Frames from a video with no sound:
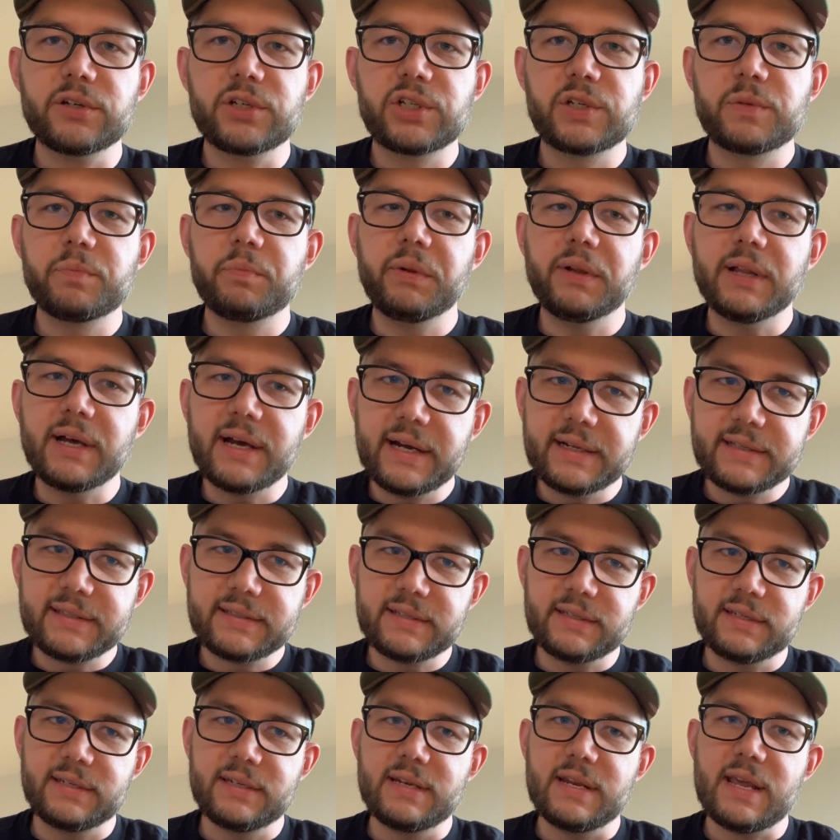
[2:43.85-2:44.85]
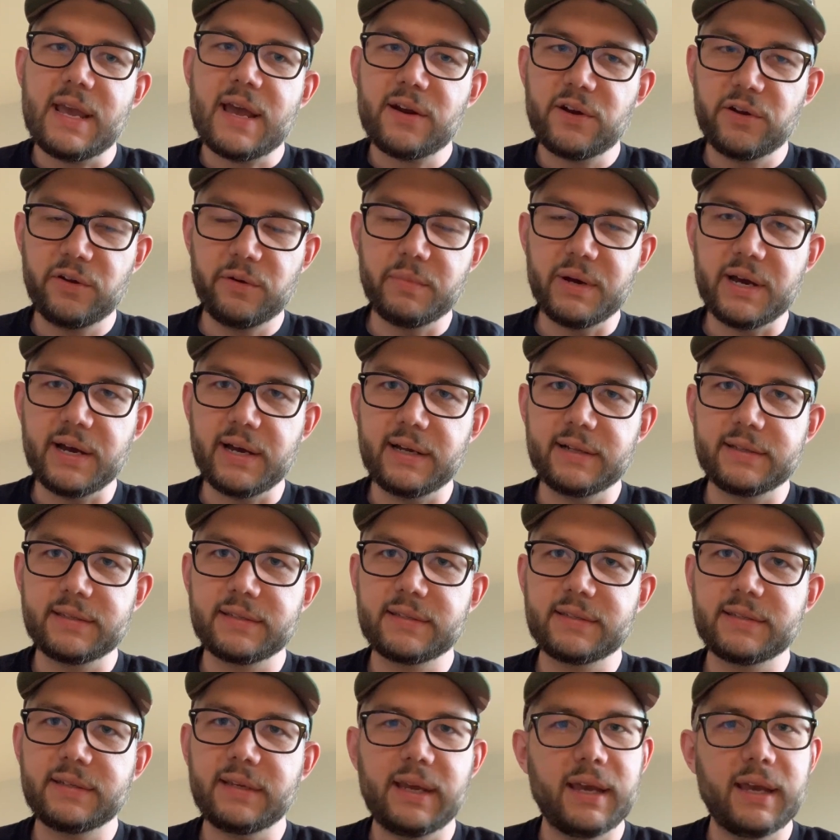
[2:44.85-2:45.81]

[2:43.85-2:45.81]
Schplot's Nanobots.